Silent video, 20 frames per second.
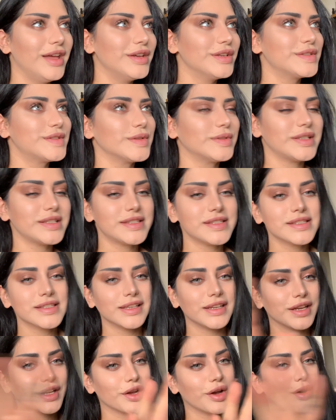So this is
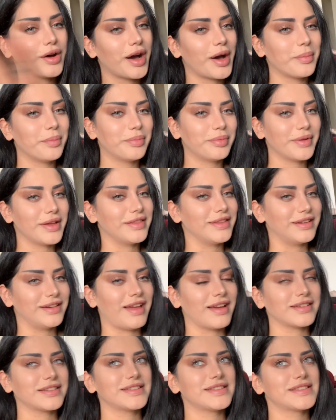gonna go up in the
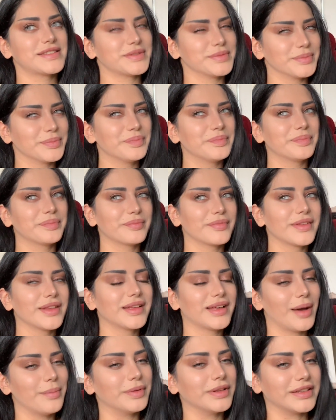next
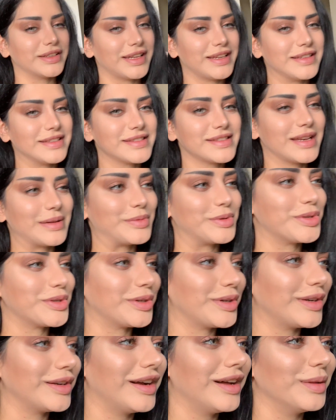couple of days. I'm
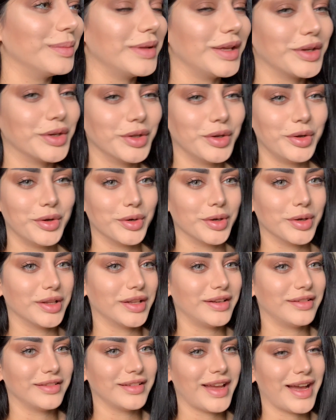sure I'll be a good girl
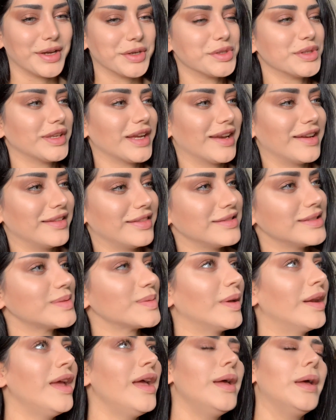and actually edit this
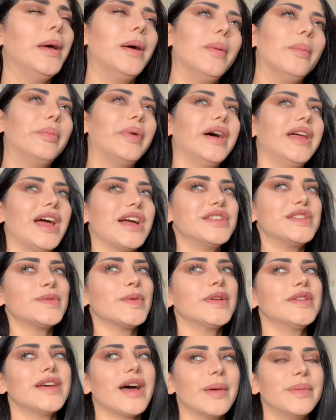one. But I just
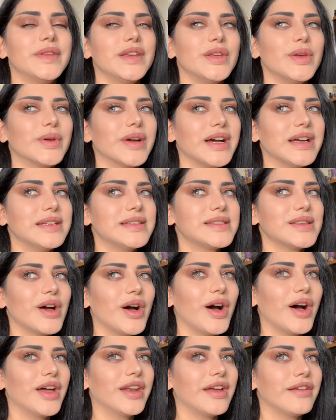wanted to update you guys
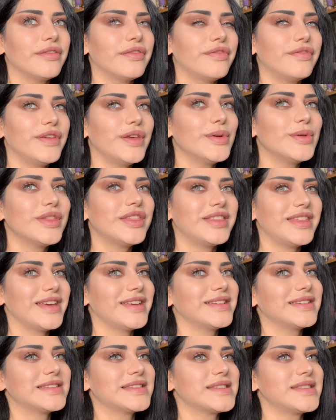on a few
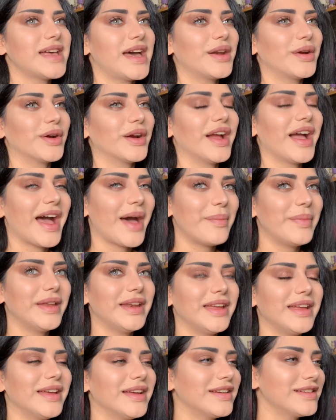things that are
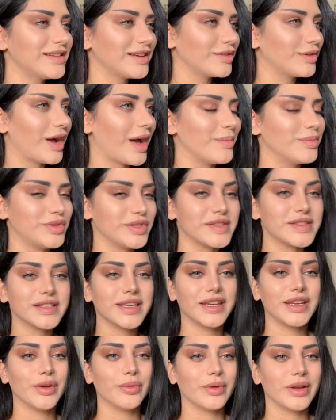happening. I'm just
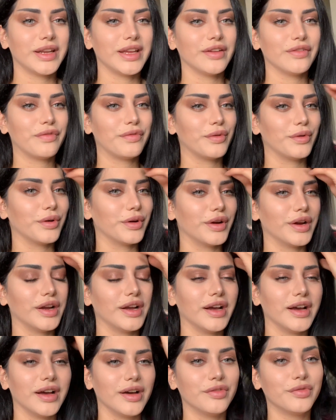getting ready for
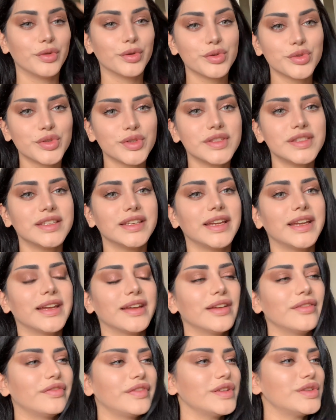a photo shoot
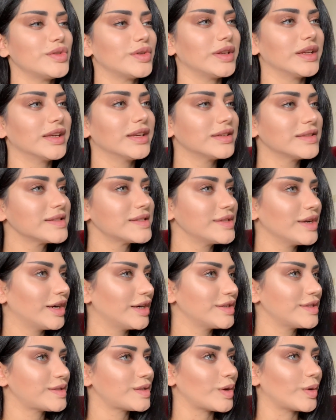today featuring
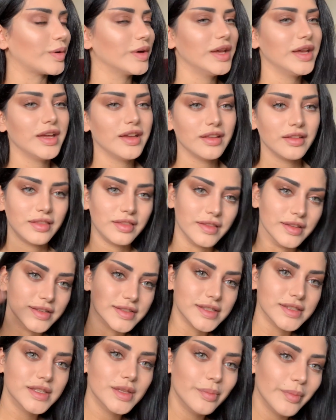Killstar, so
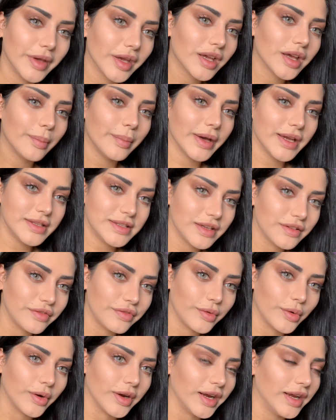this is the makeup I did
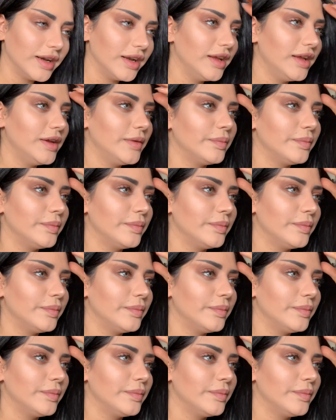for it.